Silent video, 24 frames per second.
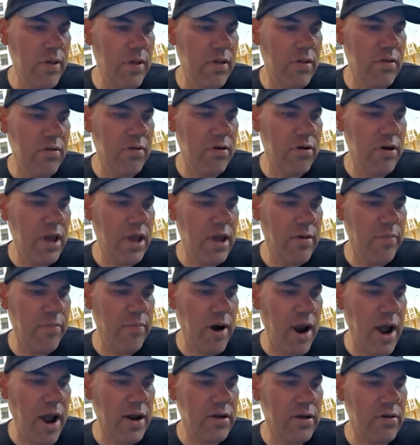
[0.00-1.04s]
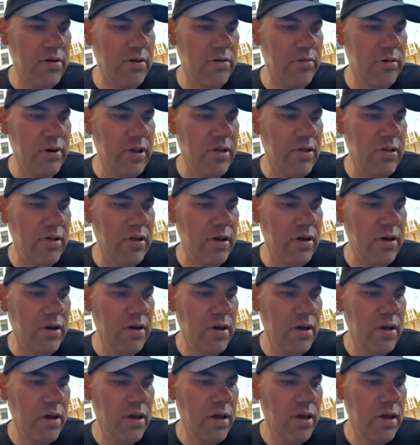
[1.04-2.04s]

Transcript: his critique of practical reason.